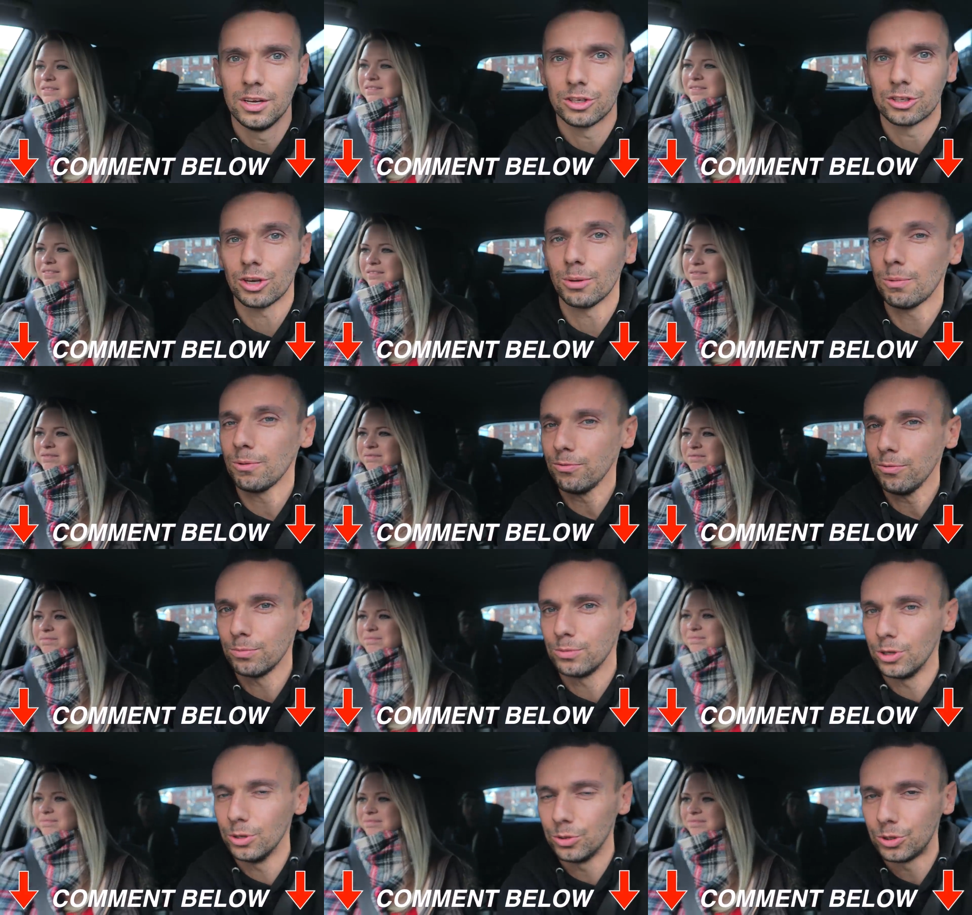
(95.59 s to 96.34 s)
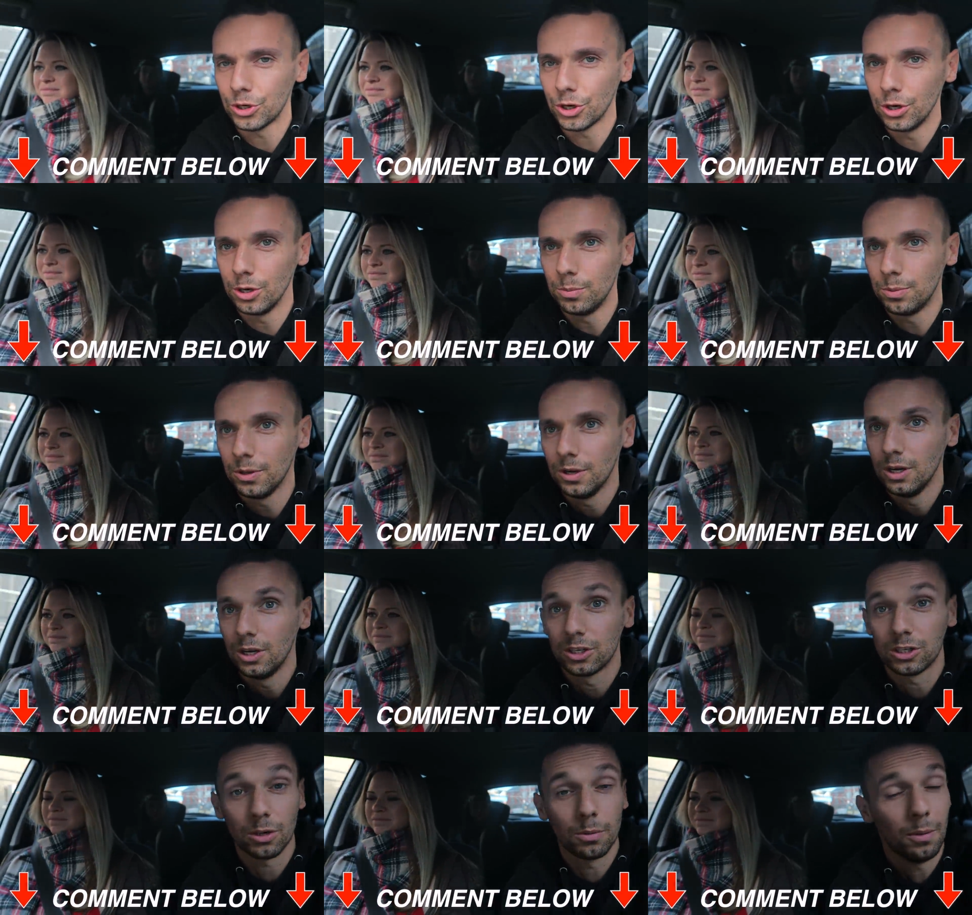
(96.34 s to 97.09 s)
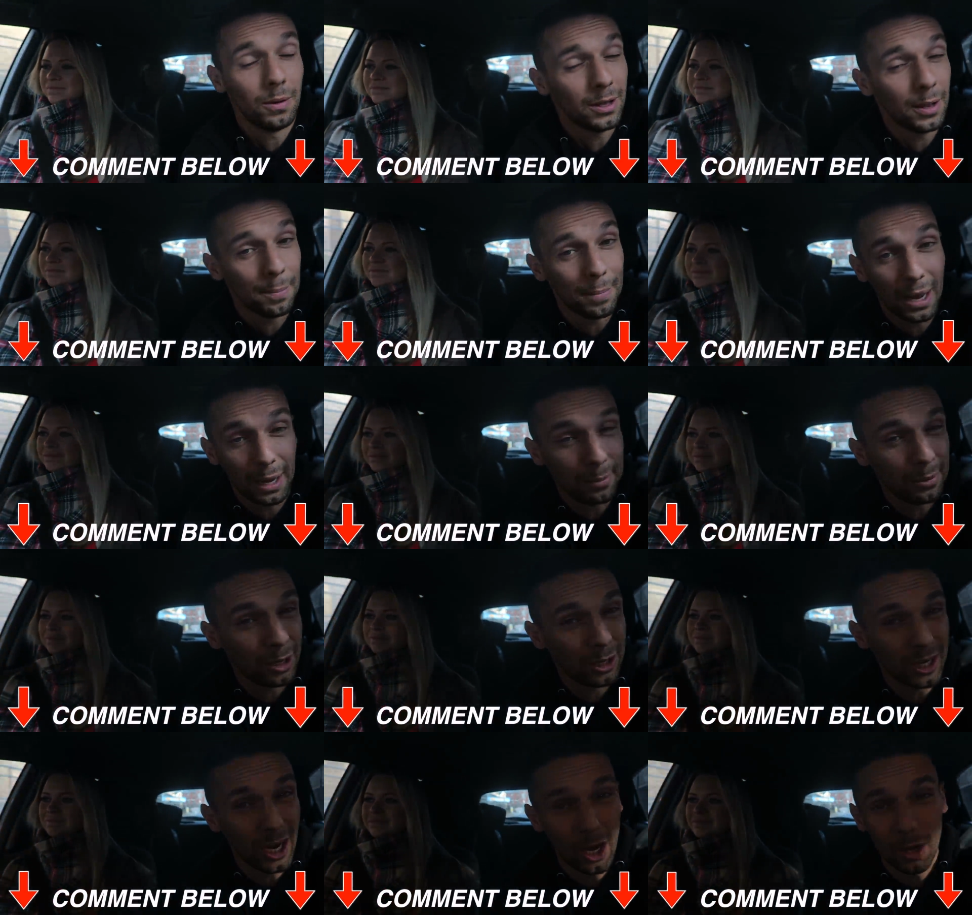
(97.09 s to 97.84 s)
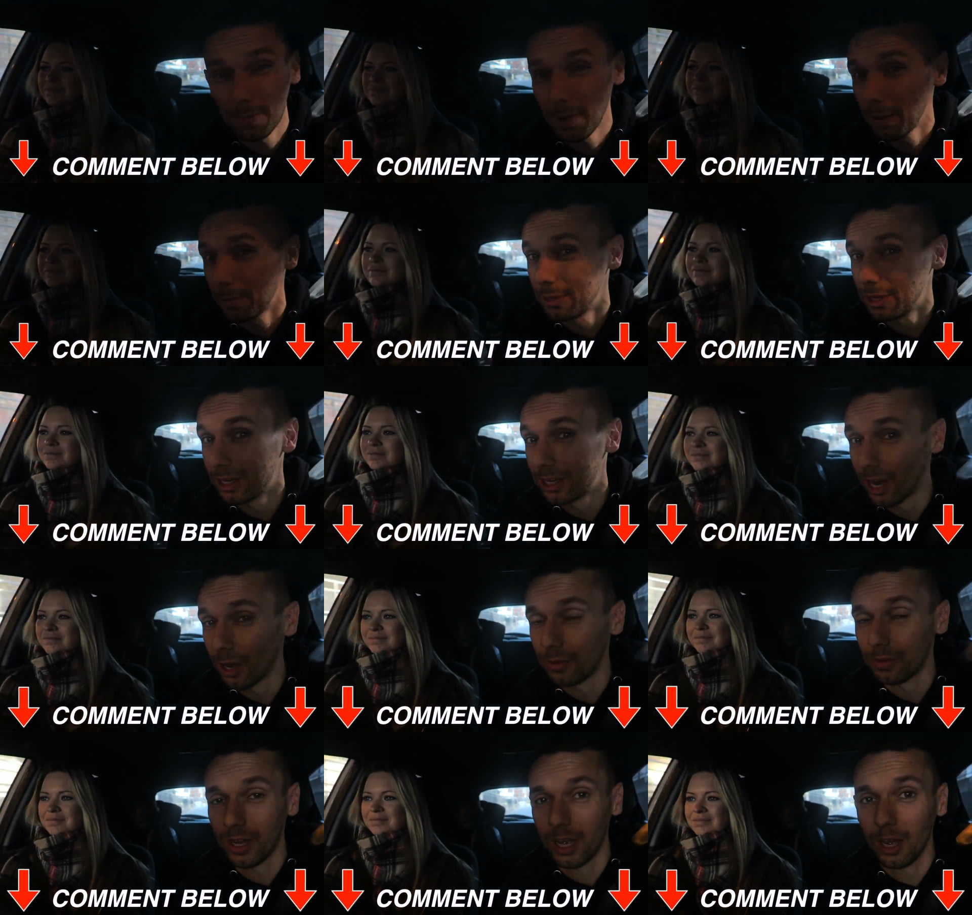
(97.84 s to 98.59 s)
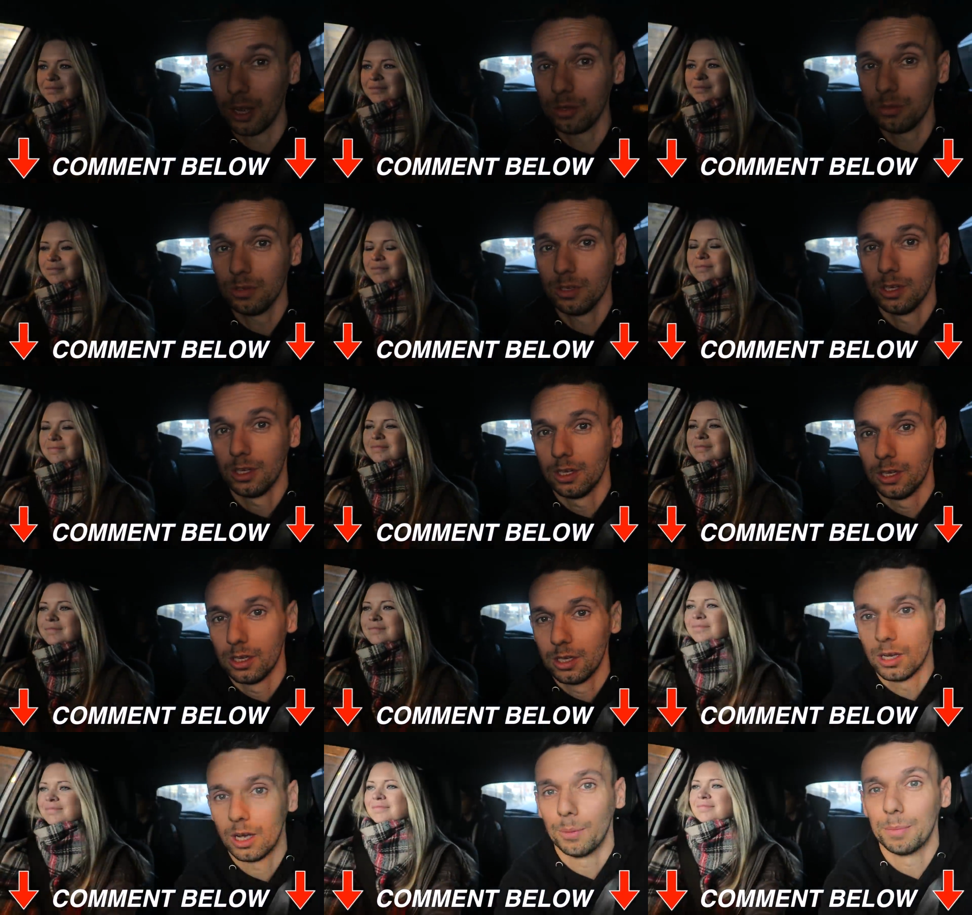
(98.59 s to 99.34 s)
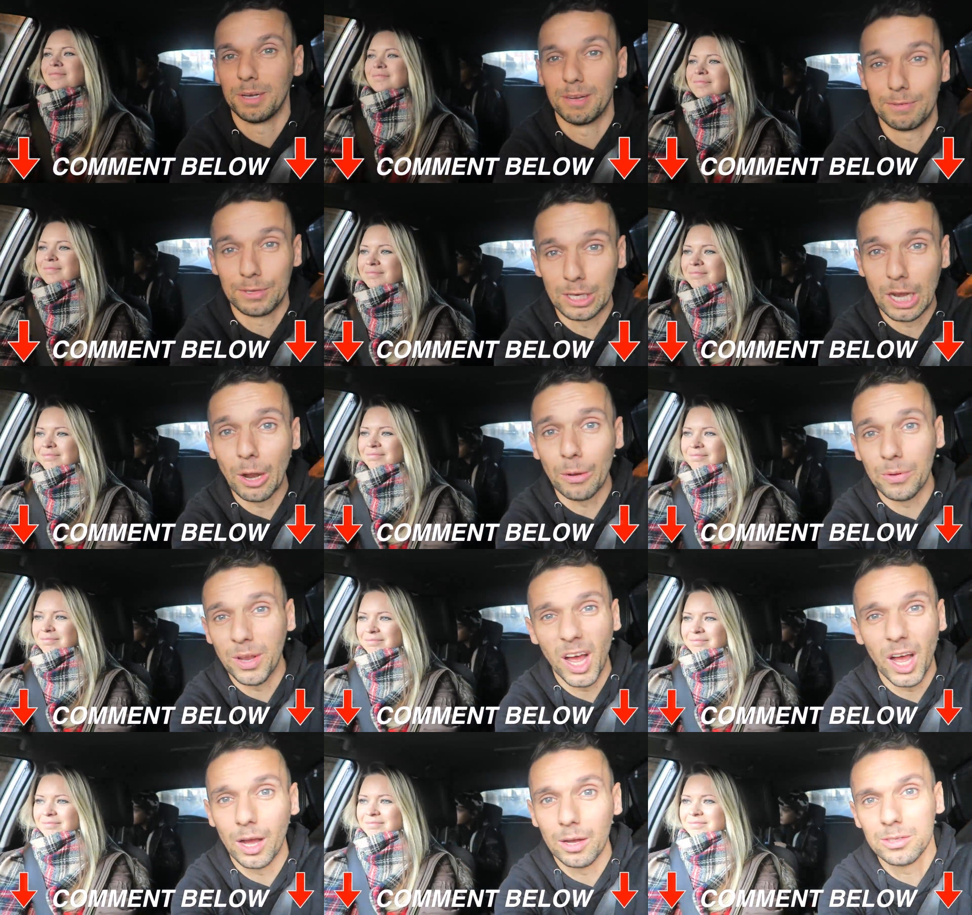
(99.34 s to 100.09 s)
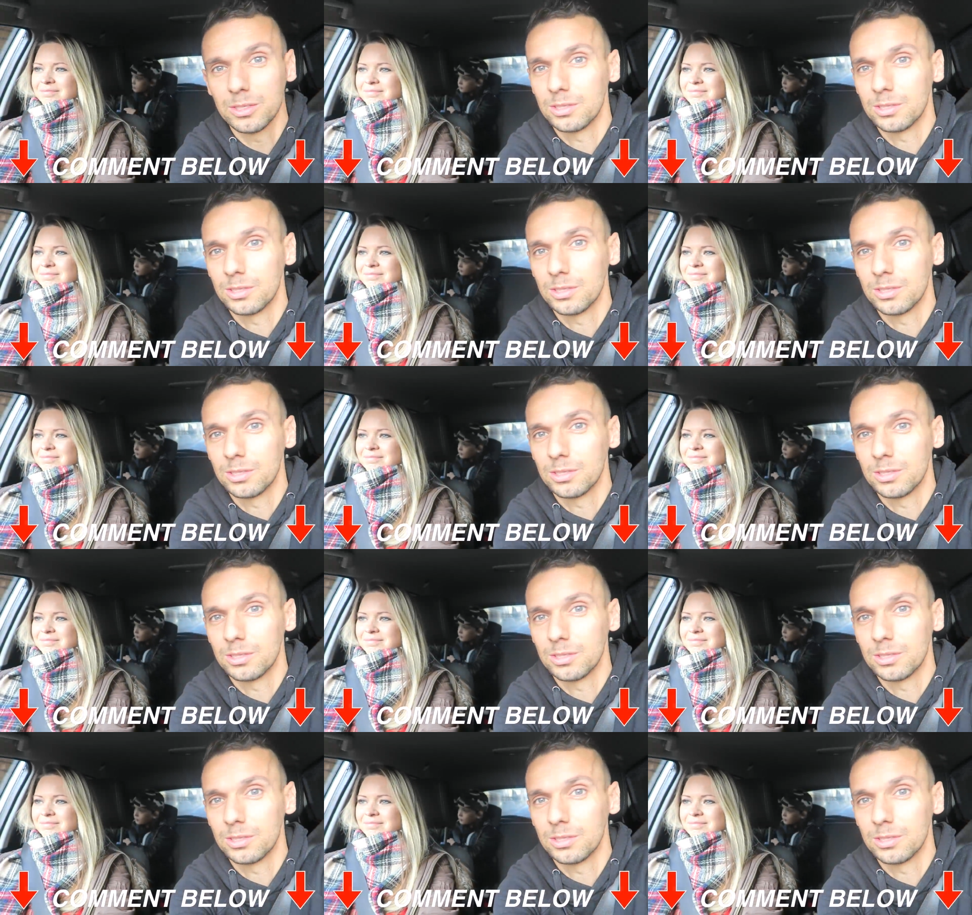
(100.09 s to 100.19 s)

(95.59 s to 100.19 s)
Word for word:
Speaker 1: Someone from YouTube, someone that maybe you know, maybe you don't know. I mean, if you don't know,